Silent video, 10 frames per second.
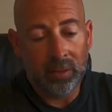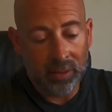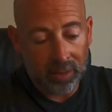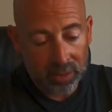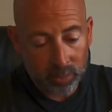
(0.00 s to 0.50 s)

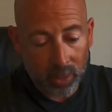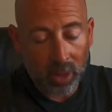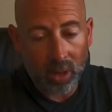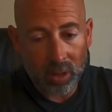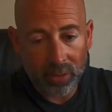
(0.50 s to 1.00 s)

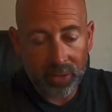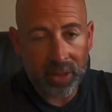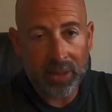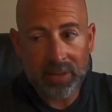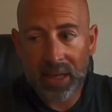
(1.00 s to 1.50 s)
small,
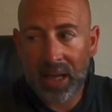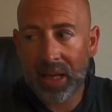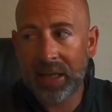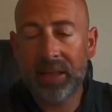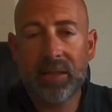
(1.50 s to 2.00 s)
thin
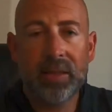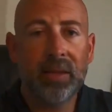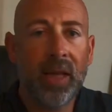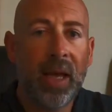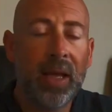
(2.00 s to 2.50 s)
tines
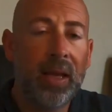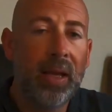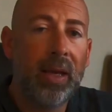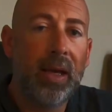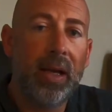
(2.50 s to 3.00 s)
that
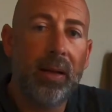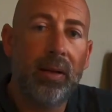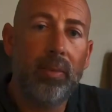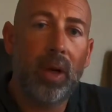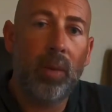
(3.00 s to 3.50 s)

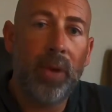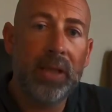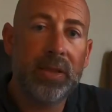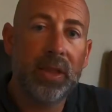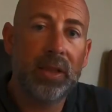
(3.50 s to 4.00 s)
are
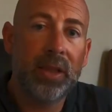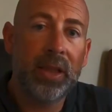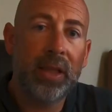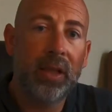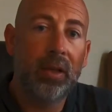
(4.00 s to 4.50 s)

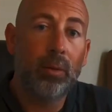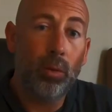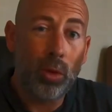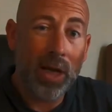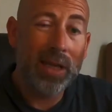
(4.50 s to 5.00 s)
basically
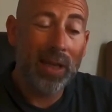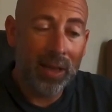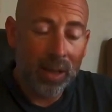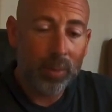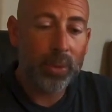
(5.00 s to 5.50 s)
raking
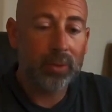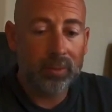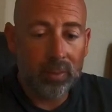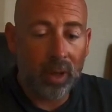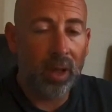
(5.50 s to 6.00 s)
up
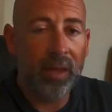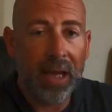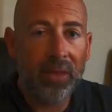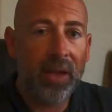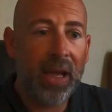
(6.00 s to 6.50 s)
all
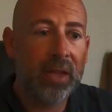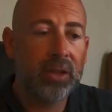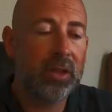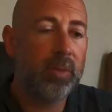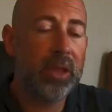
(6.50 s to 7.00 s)
that
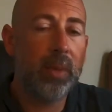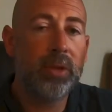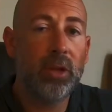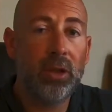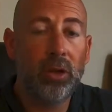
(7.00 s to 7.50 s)
thatch.
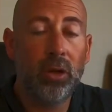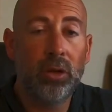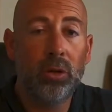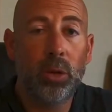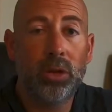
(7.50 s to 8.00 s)
Sometimes you could
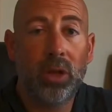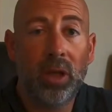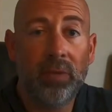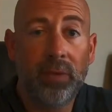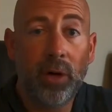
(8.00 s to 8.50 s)
use what you
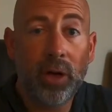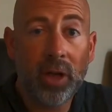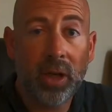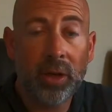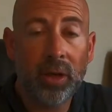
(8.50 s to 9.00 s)
call a
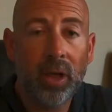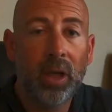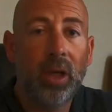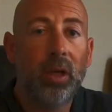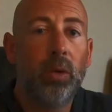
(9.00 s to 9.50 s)
verticutter,
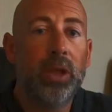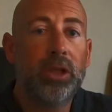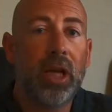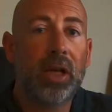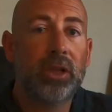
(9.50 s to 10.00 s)

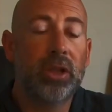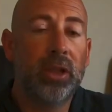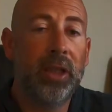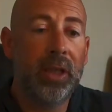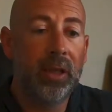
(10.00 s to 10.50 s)
which
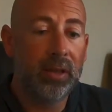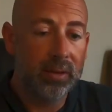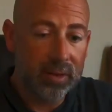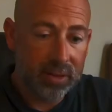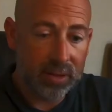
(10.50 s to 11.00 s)
actually
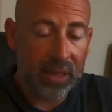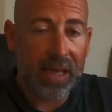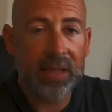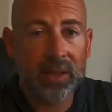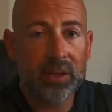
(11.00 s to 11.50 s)

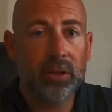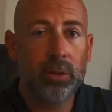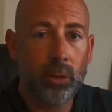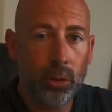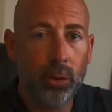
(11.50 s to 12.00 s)
slices
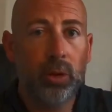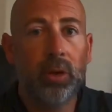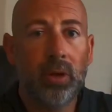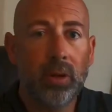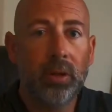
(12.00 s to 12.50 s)

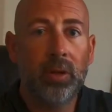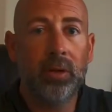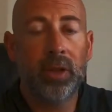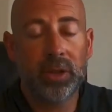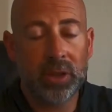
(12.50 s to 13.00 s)
through
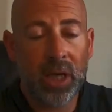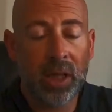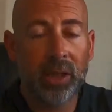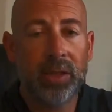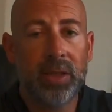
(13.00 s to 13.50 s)
the
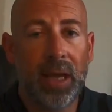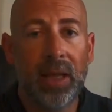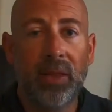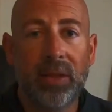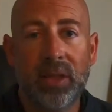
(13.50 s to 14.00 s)
stolons
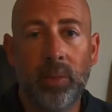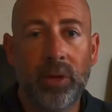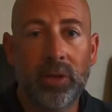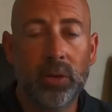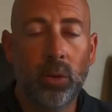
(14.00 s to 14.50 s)
and some of
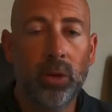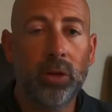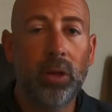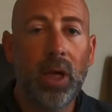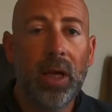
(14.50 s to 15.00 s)
the
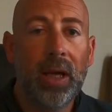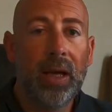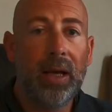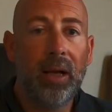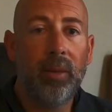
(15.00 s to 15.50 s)
soil,
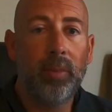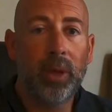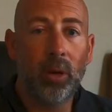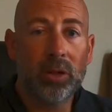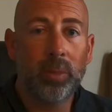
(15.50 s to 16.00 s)
but
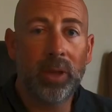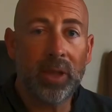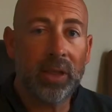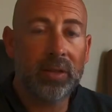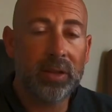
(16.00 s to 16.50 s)

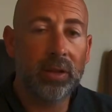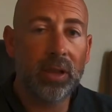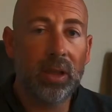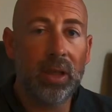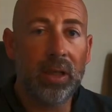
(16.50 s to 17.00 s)
ultimately
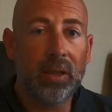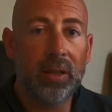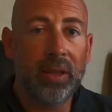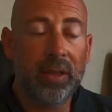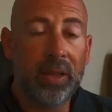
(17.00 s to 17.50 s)
still
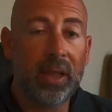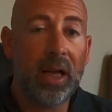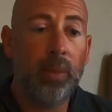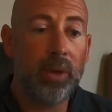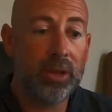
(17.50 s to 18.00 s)
it
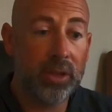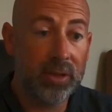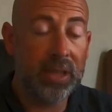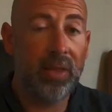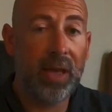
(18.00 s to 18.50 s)
accomplishes
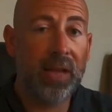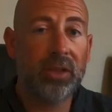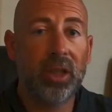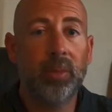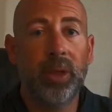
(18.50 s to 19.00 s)

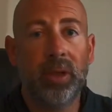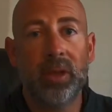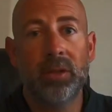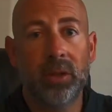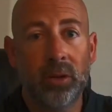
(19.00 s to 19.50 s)
dethatching, but it
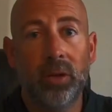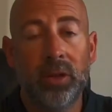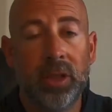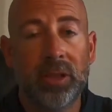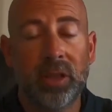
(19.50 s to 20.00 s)
also
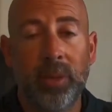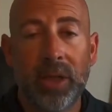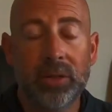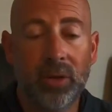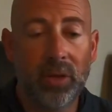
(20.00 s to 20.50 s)
does some
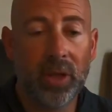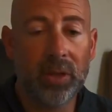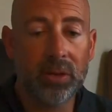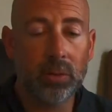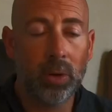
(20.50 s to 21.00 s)
extra
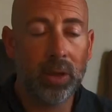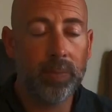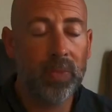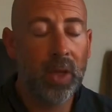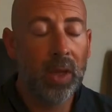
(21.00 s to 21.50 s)
things as
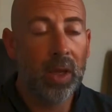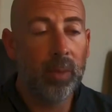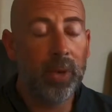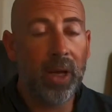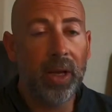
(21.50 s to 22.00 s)
well.
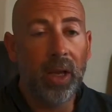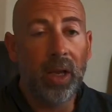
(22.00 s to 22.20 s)
But